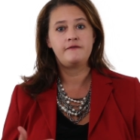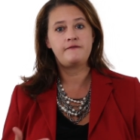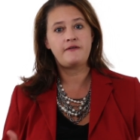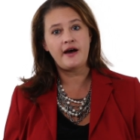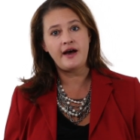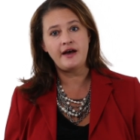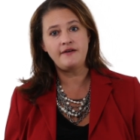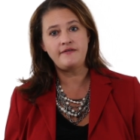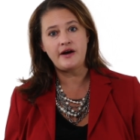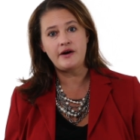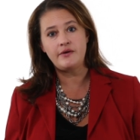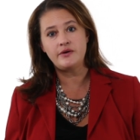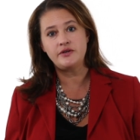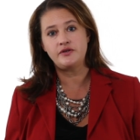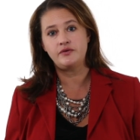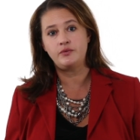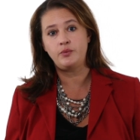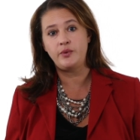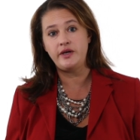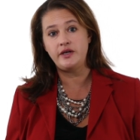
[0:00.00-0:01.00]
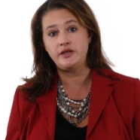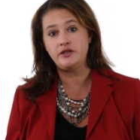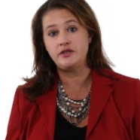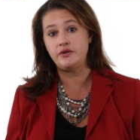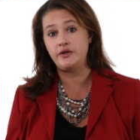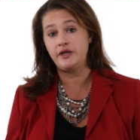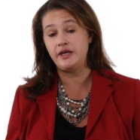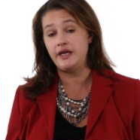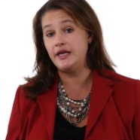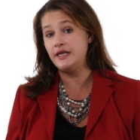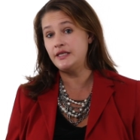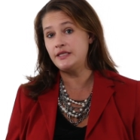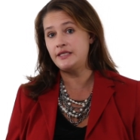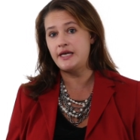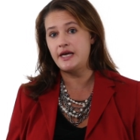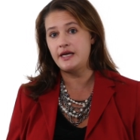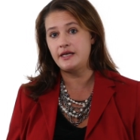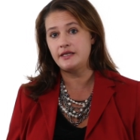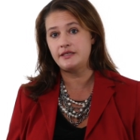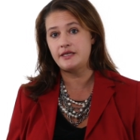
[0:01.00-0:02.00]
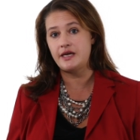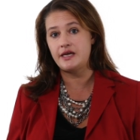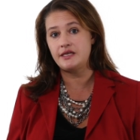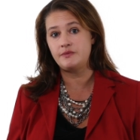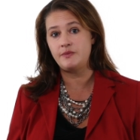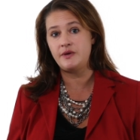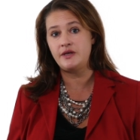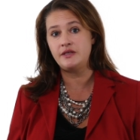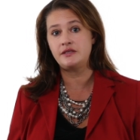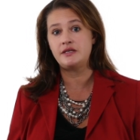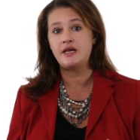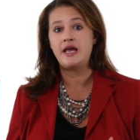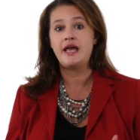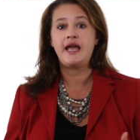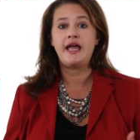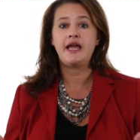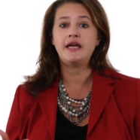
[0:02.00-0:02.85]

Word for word: 5 hours a week doing intake assessments,